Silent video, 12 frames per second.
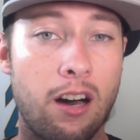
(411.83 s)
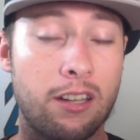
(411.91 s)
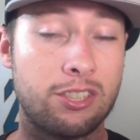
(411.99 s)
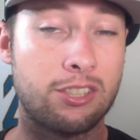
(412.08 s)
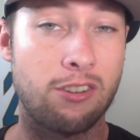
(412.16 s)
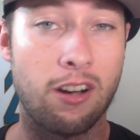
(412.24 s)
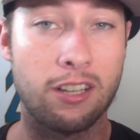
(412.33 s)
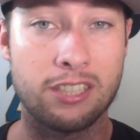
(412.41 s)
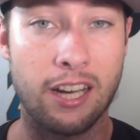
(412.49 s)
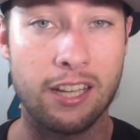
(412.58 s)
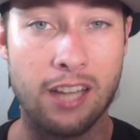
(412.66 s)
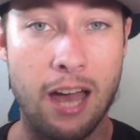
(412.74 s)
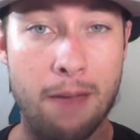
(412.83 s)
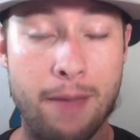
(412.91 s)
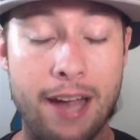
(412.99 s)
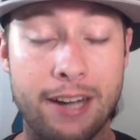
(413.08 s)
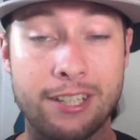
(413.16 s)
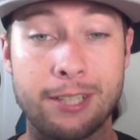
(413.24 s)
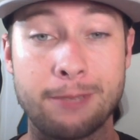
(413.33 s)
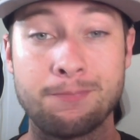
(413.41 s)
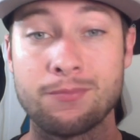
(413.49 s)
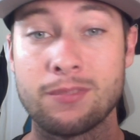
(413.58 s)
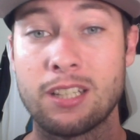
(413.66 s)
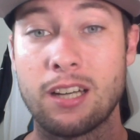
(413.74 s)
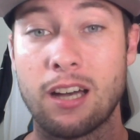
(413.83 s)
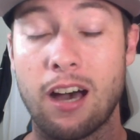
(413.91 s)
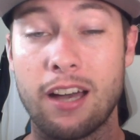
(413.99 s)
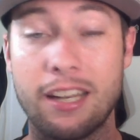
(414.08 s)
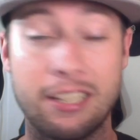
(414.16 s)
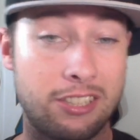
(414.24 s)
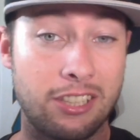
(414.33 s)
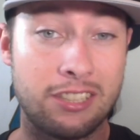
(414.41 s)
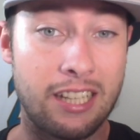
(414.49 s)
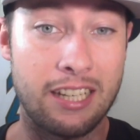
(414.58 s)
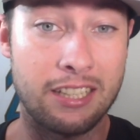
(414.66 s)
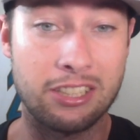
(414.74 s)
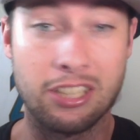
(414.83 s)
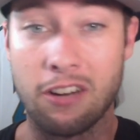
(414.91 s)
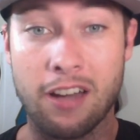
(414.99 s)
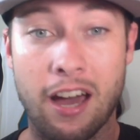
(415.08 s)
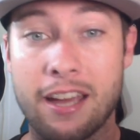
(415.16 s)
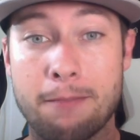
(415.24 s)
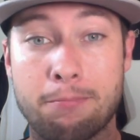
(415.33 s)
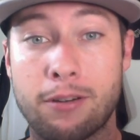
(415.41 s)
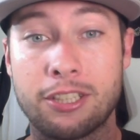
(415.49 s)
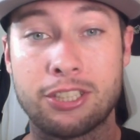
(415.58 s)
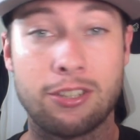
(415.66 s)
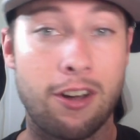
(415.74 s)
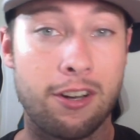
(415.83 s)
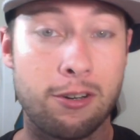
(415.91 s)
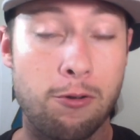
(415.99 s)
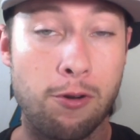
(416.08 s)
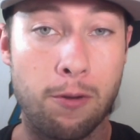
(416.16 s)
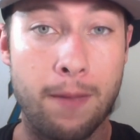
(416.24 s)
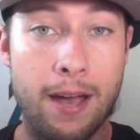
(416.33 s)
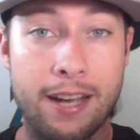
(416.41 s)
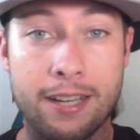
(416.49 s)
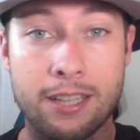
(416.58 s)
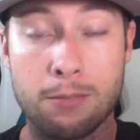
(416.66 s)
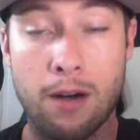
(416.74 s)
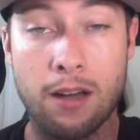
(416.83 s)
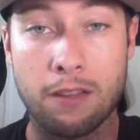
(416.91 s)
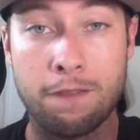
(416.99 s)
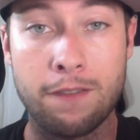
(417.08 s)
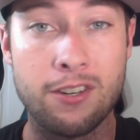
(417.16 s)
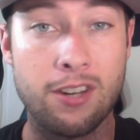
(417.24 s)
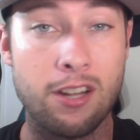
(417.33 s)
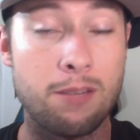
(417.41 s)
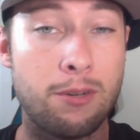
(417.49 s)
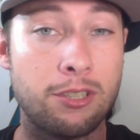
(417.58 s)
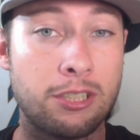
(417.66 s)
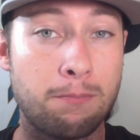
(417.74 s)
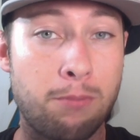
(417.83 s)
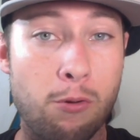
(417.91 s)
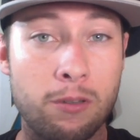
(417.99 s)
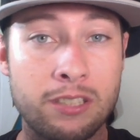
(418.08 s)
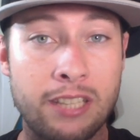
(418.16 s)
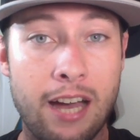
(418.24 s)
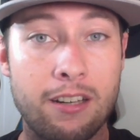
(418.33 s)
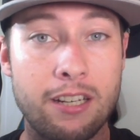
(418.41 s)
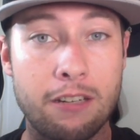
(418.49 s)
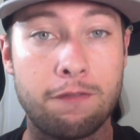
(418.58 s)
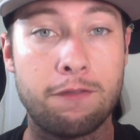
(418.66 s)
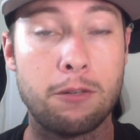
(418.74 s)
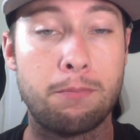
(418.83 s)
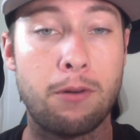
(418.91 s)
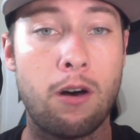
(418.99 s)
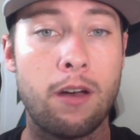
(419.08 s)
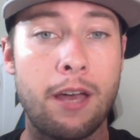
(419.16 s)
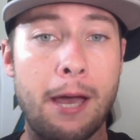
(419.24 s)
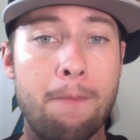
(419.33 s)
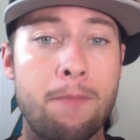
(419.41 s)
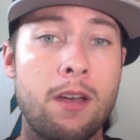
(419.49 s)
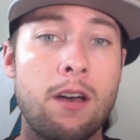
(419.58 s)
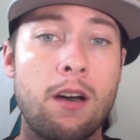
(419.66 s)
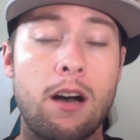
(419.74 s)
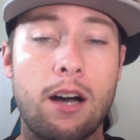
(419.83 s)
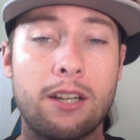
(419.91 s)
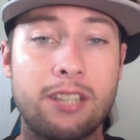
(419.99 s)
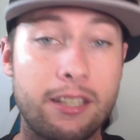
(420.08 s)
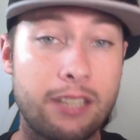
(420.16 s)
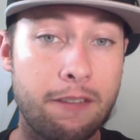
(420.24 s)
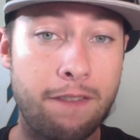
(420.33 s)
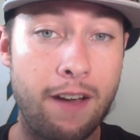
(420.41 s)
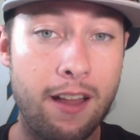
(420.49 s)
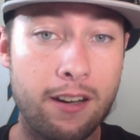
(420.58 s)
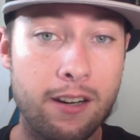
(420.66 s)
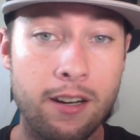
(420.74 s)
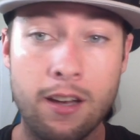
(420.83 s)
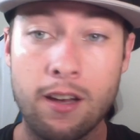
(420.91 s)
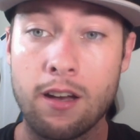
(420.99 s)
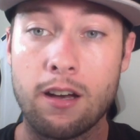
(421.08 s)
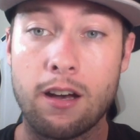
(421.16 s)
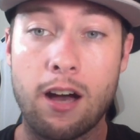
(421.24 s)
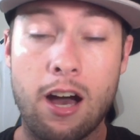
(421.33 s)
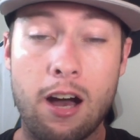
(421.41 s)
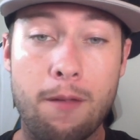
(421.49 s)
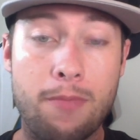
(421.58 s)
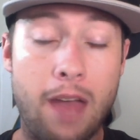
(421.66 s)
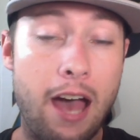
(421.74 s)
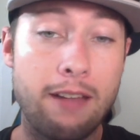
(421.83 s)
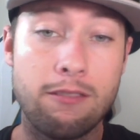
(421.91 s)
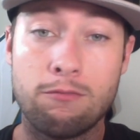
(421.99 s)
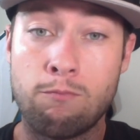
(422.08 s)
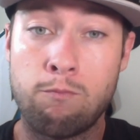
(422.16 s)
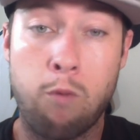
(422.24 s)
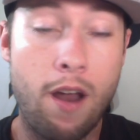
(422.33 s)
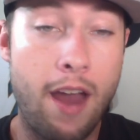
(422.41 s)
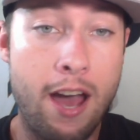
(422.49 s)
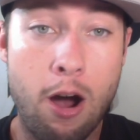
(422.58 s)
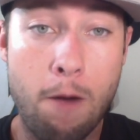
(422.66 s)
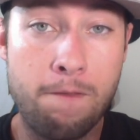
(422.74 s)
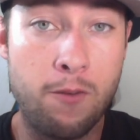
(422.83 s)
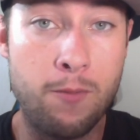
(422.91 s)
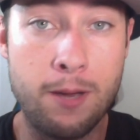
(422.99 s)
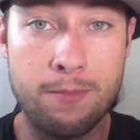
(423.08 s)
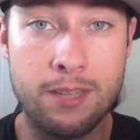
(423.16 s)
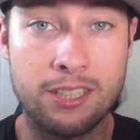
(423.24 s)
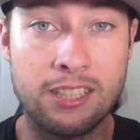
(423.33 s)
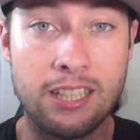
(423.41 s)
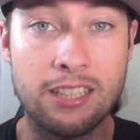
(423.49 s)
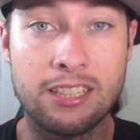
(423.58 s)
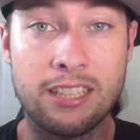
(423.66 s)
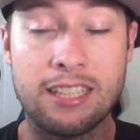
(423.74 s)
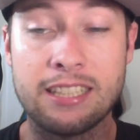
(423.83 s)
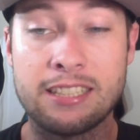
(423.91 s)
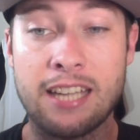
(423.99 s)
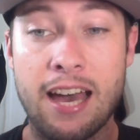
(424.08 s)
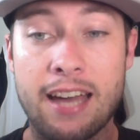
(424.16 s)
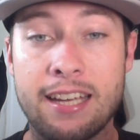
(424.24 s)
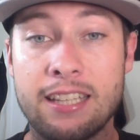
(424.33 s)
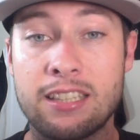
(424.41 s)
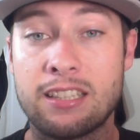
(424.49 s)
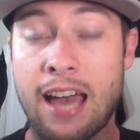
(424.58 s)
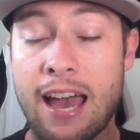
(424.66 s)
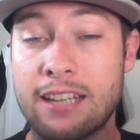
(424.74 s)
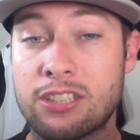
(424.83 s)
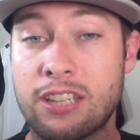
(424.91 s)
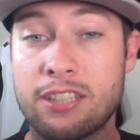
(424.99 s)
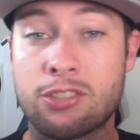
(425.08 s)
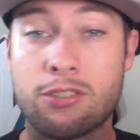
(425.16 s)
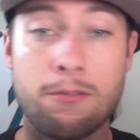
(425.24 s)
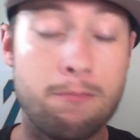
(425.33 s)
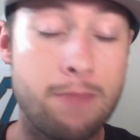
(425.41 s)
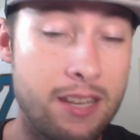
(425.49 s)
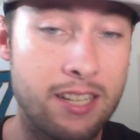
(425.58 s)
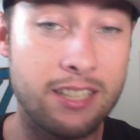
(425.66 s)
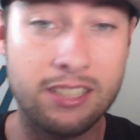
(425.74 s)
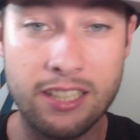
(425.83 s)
strong side linebacker. It just is, you know, got to get pressure on the quarterback, get them off the field on the most important down in football. And Dante Fowler, what I hope from him this season is that he has a tremendous